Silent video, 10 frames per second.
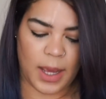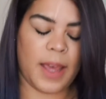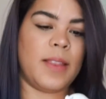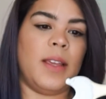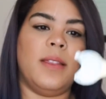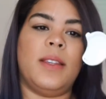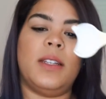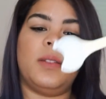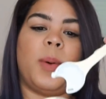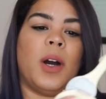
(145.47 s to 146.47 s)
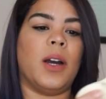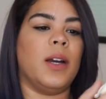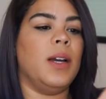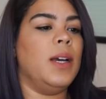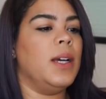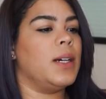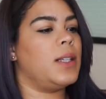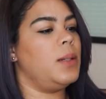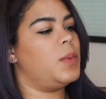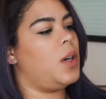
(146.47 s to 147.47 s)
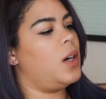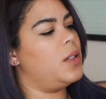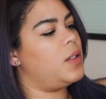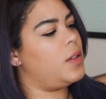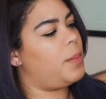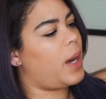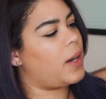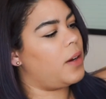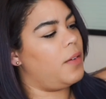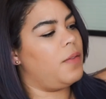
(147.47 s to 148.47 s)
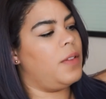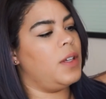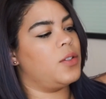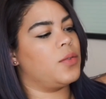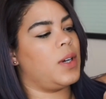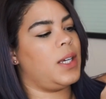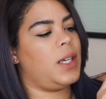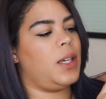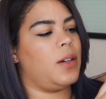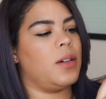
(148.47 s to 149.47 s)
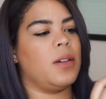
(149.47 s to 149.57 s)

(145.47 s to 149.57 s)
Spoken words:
and then this part clips onto the back of this right here,